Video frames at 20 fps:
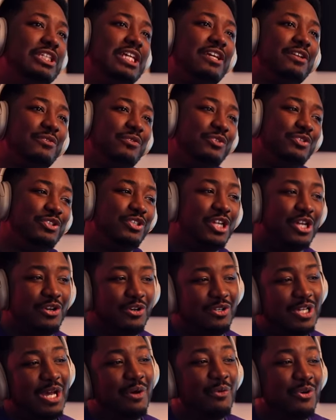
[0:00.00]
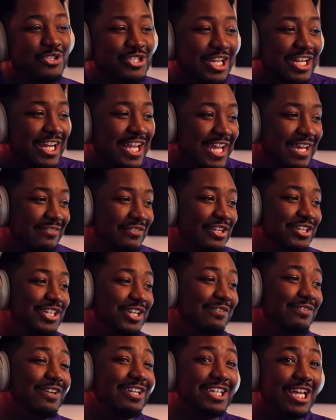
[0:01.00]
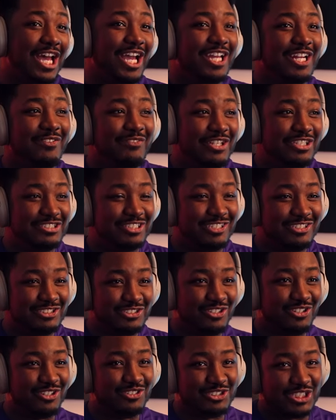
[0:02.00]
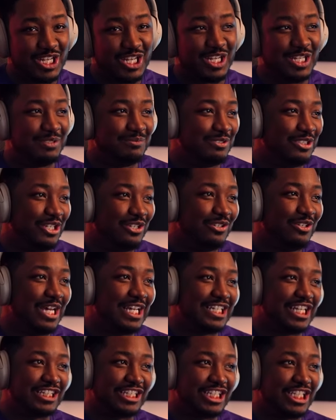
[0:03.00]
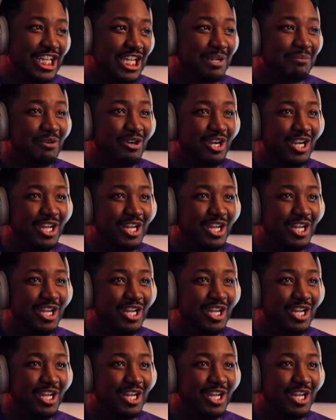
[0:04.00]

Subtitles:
like, well, you know, I want y'all to have a different kind of intense girl time, you know? I got the camera